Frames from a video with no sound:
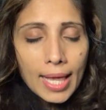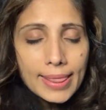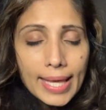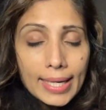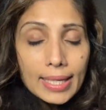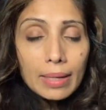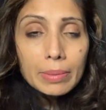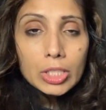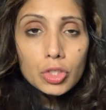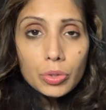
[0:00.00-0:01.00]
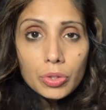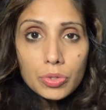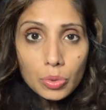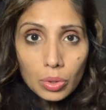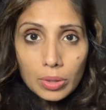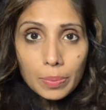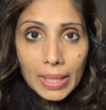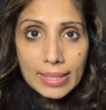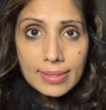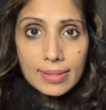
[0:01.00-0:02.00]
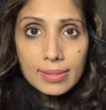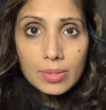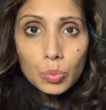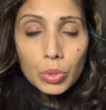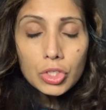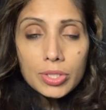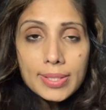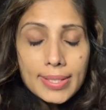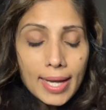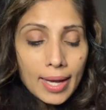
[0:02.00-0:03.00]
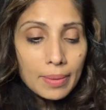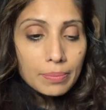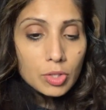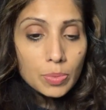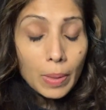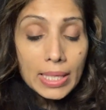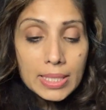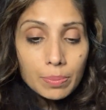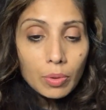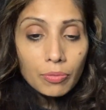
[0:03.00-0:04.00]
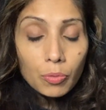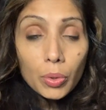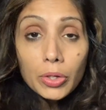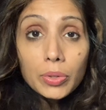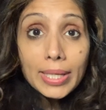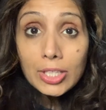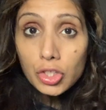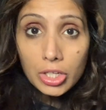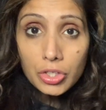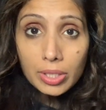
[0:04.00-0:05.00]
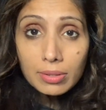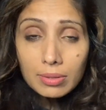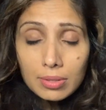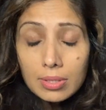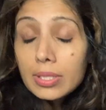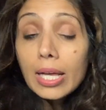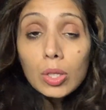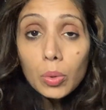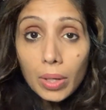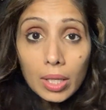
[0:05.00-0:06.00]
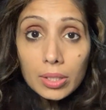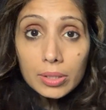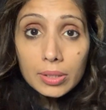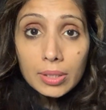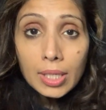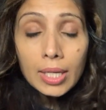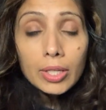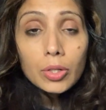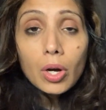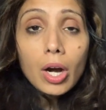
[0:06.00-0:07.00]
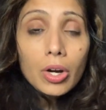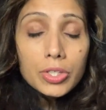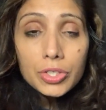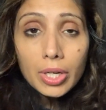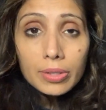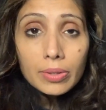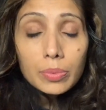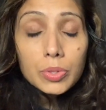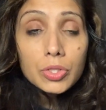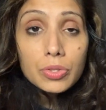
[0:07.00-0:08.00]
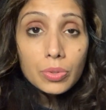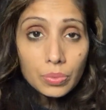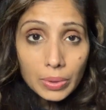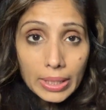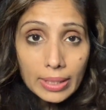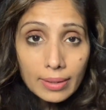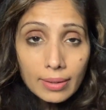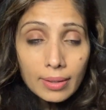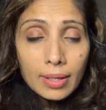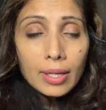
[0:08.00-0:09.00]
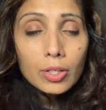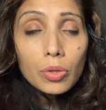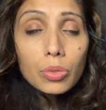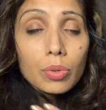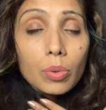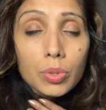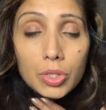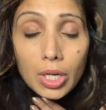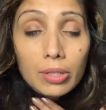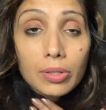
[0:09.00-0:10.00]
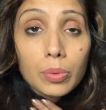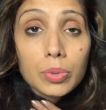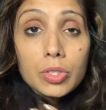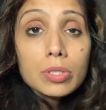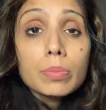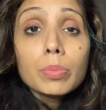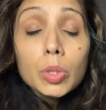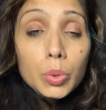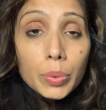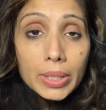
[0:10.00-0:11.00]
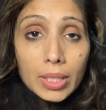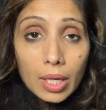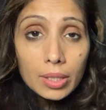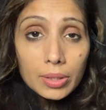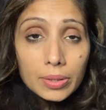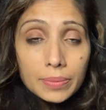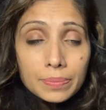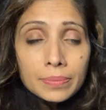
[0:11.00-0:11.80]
Then coming to your solar plexus, which is responsible for your digestion, yellow color. Your heart chakra, which is green. Your throat chakra, which is blue in color.